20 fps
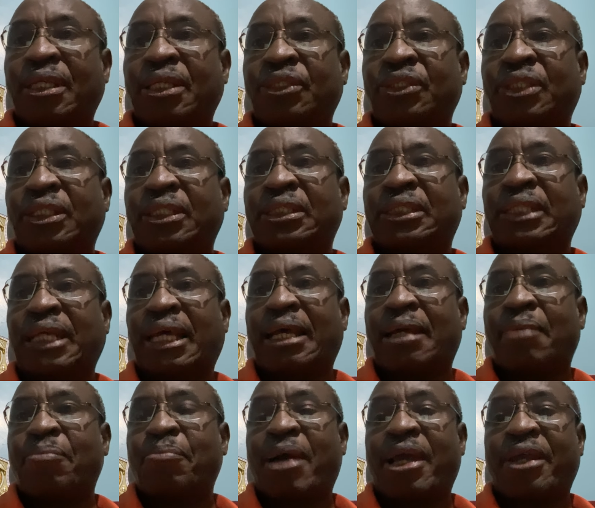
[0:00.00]
Since
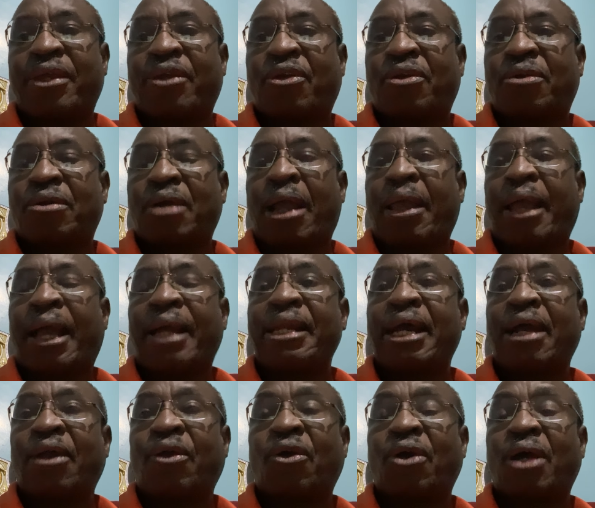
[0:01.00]
I had
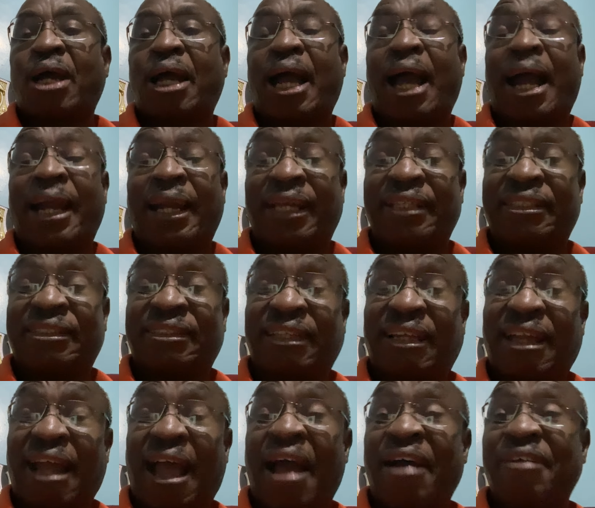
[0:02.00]
and I
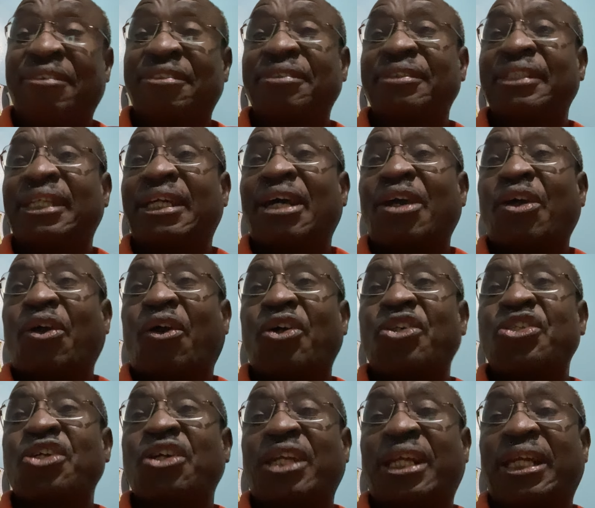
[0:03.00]
still have
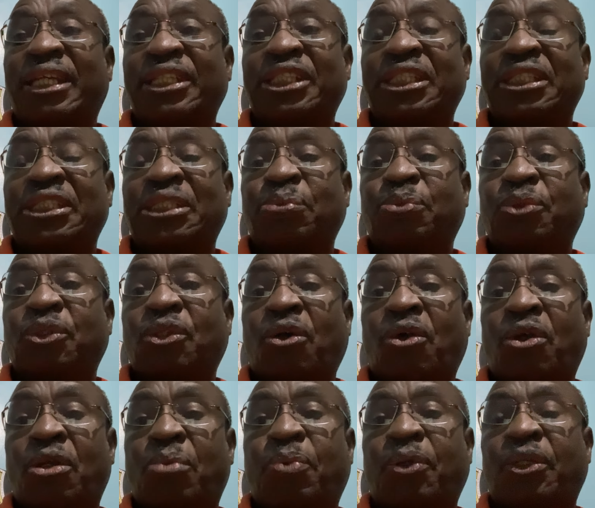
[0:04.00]
cordial relationship with
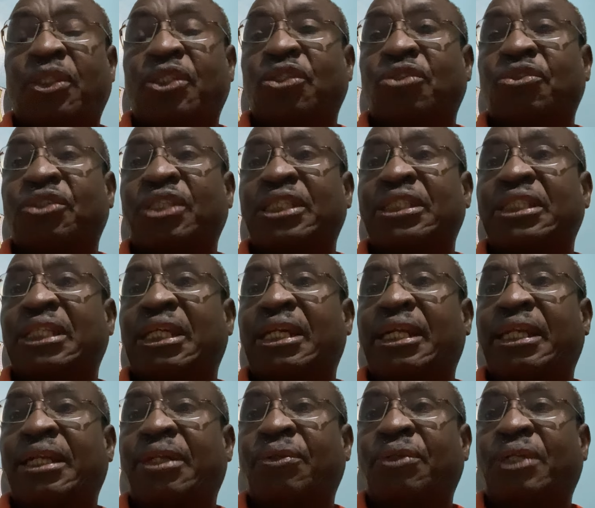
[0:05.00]
all police officers in
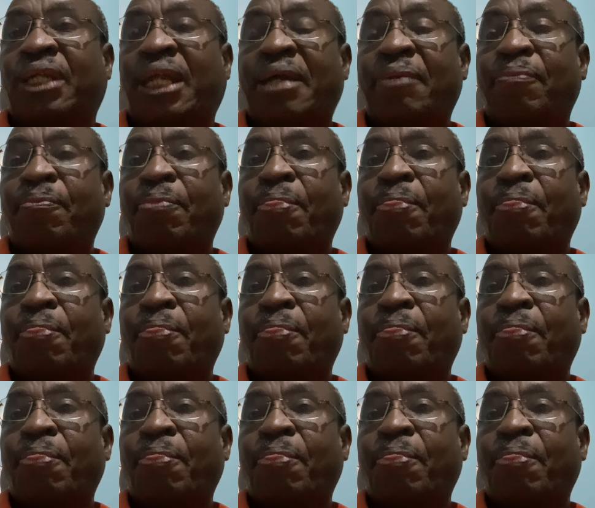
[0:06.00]
Riruta,